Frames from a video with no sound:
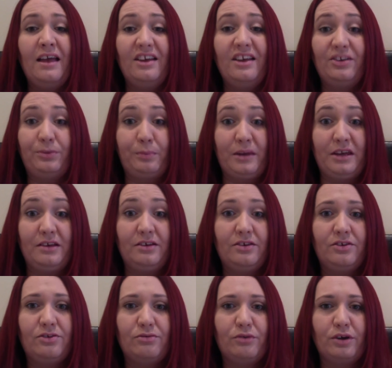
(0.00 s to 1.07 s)
He
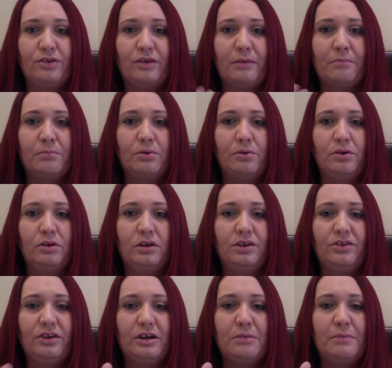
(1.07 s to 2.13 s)
speaks, for example,
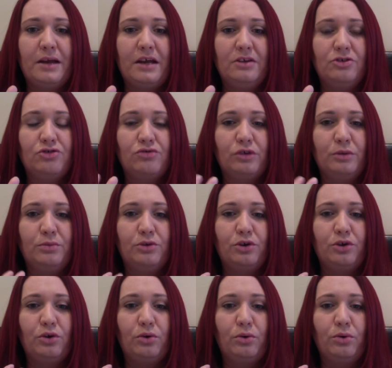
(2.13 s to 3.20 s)
he's in a mainstream
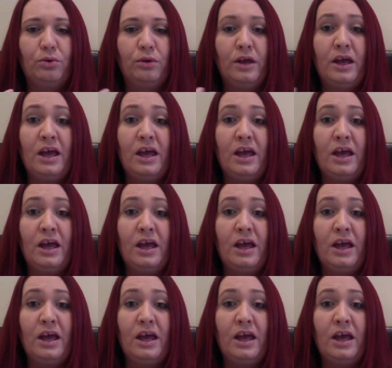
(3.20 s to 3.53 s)
school.